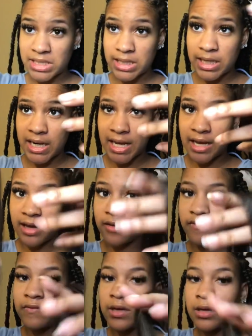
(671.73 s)
it in half,
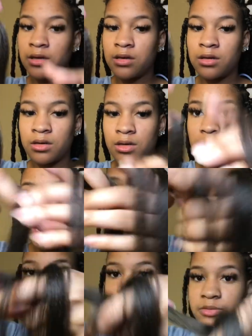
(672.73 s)
and
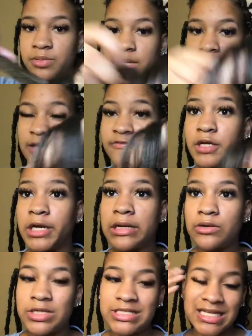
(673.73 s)
I'm looping it. If you hear
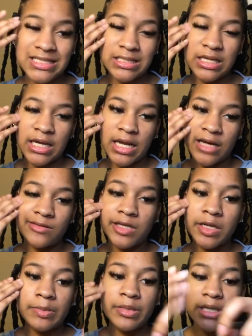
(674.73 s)
noise, that's Nugget out
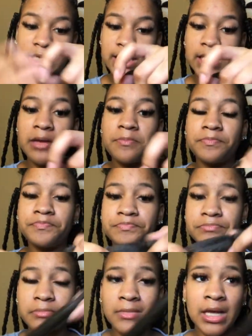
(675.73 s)
there playing.
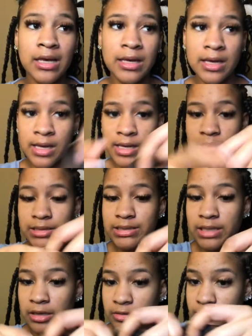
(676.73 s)

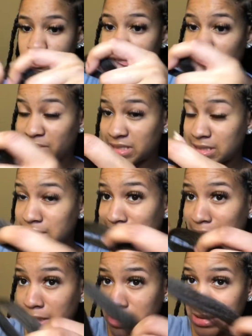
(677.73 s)
So the pieces
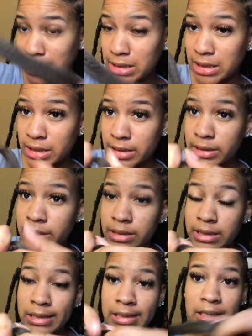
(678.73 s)
that are skinnier
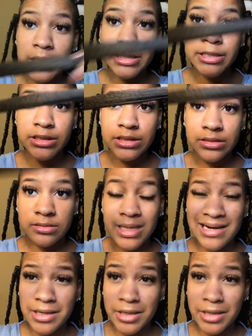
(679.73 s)
than the other 2 that are